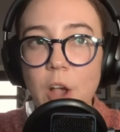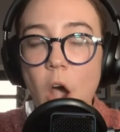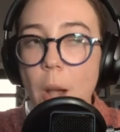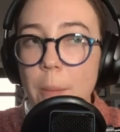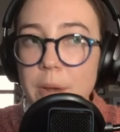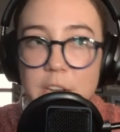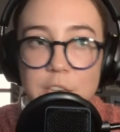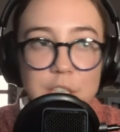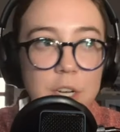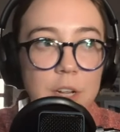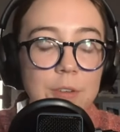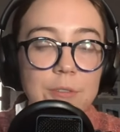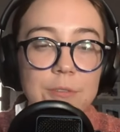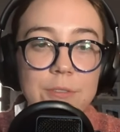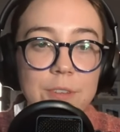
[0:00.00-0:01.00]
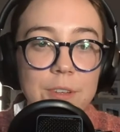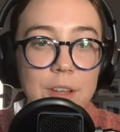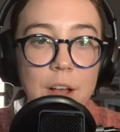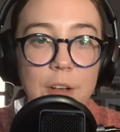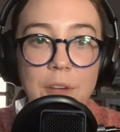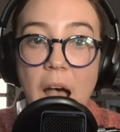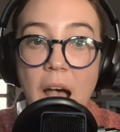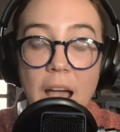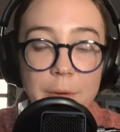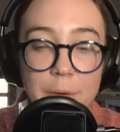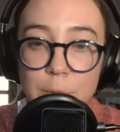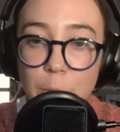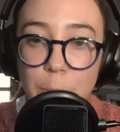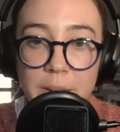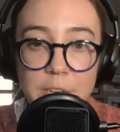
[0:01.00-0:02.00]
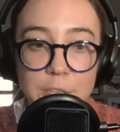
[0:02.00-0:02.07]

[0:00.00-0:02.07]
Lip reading: combination of high renewable